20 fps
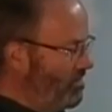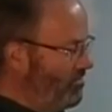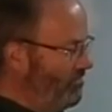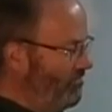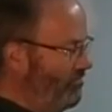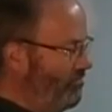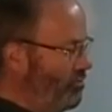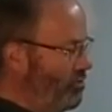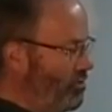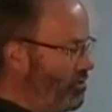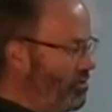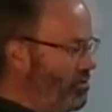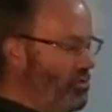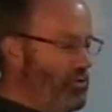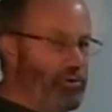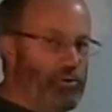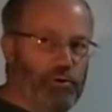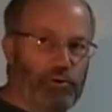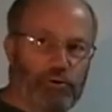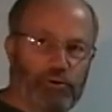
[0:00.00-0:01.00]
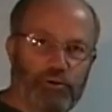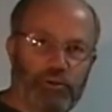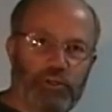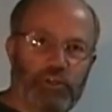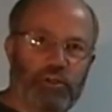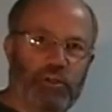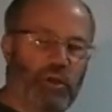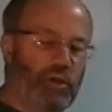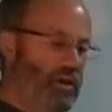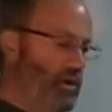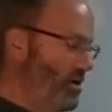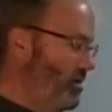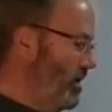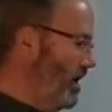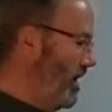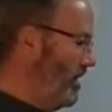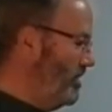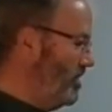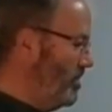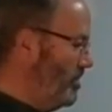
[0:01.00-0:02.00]
4 corners
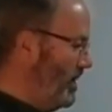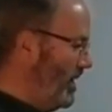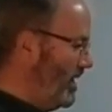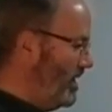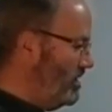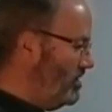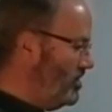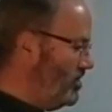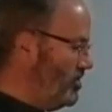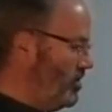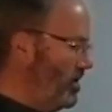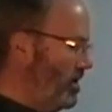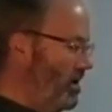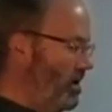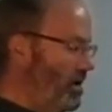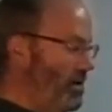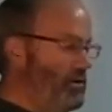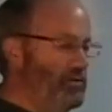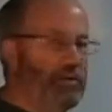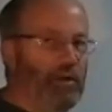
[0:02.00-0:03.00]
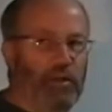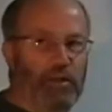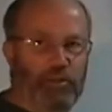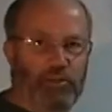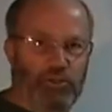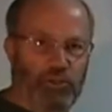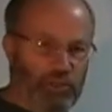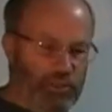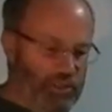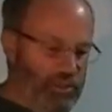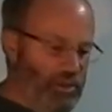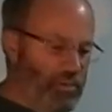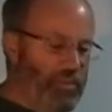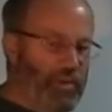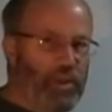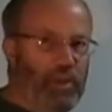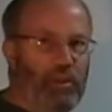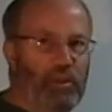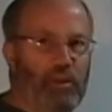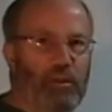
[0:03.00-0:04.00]
on the bandsaw just to
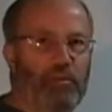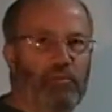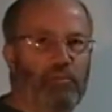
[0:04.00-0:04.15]
make